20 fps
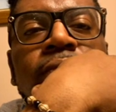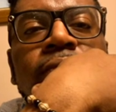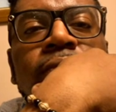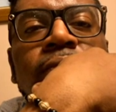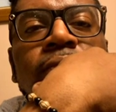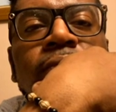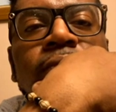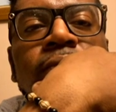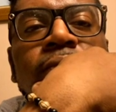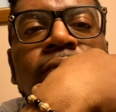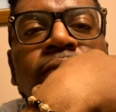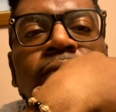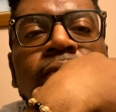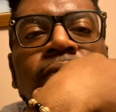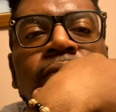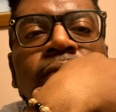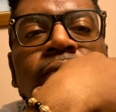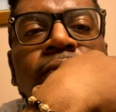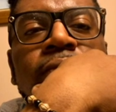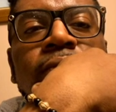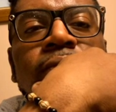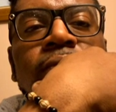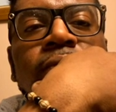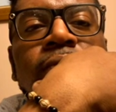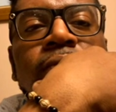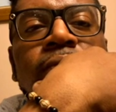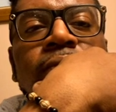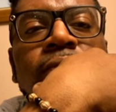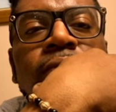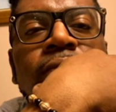
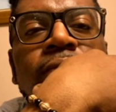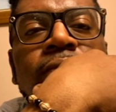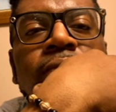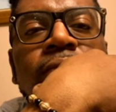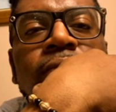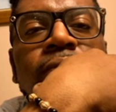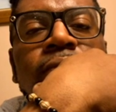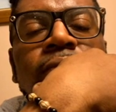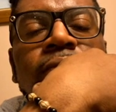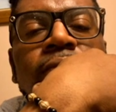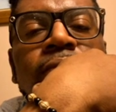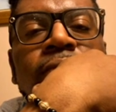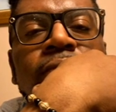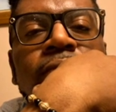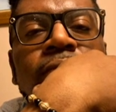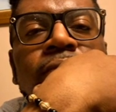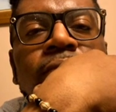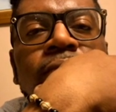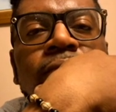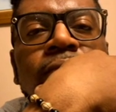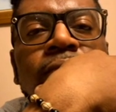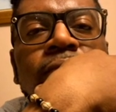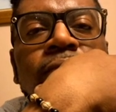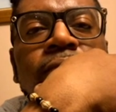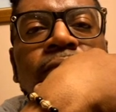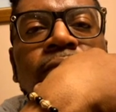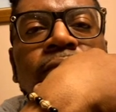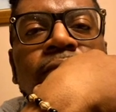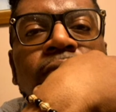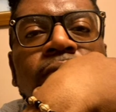
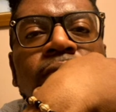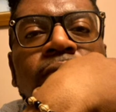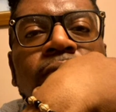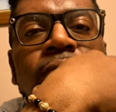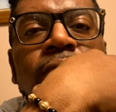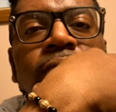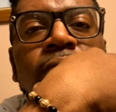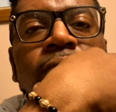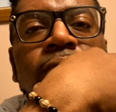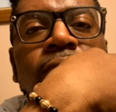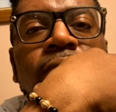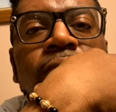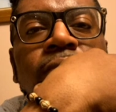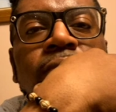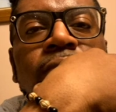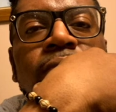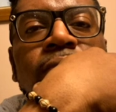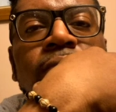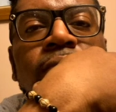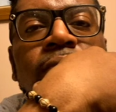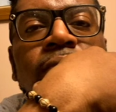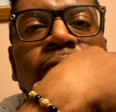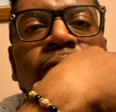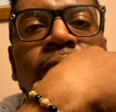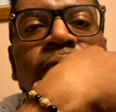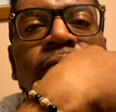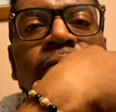[no speech]